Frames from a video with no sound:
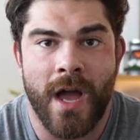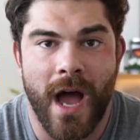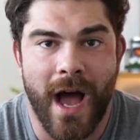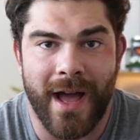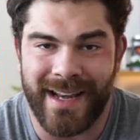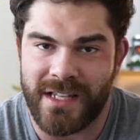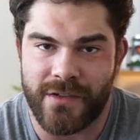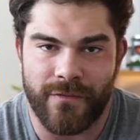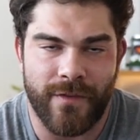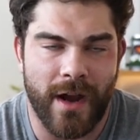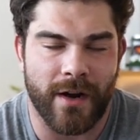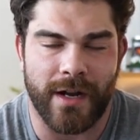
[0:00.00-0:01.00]
Uh, and it's
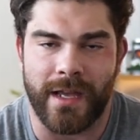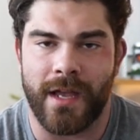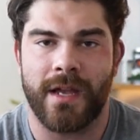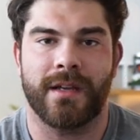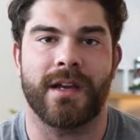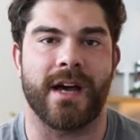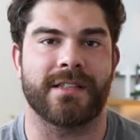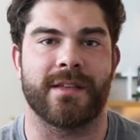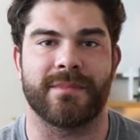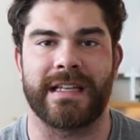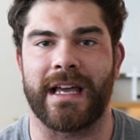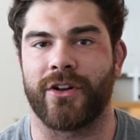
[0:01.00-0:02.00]
very
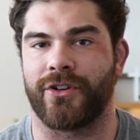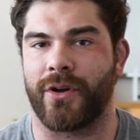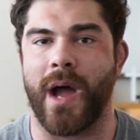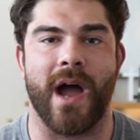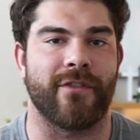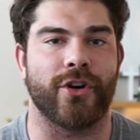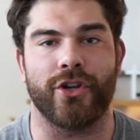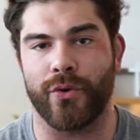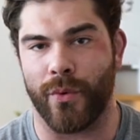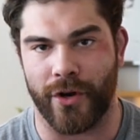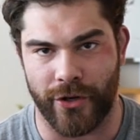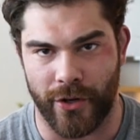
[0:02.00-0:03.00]
custom tailored to however you
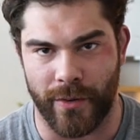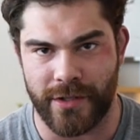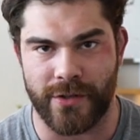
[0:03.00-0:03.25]
want to do it.